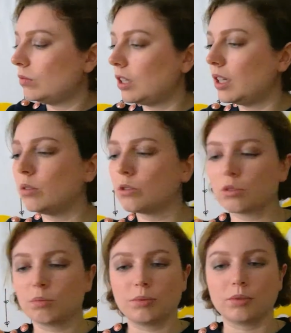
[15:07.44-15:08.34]
They
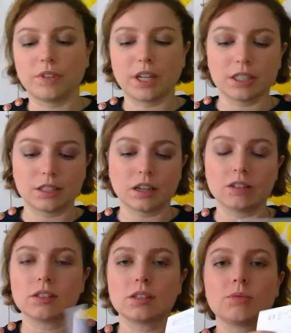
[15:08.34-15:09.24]
also provided
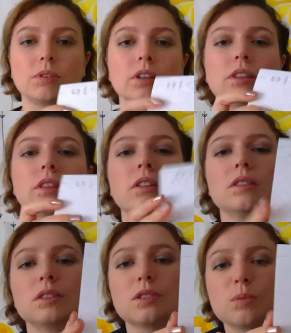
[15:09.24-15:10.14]
us with
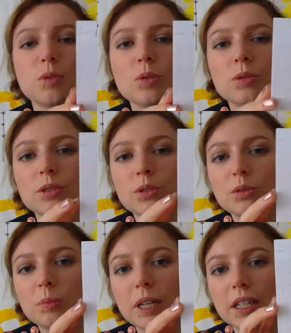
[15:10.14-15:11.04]
a small
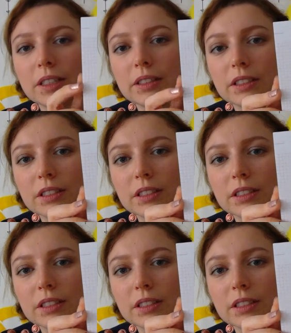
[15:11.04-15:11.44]
notepad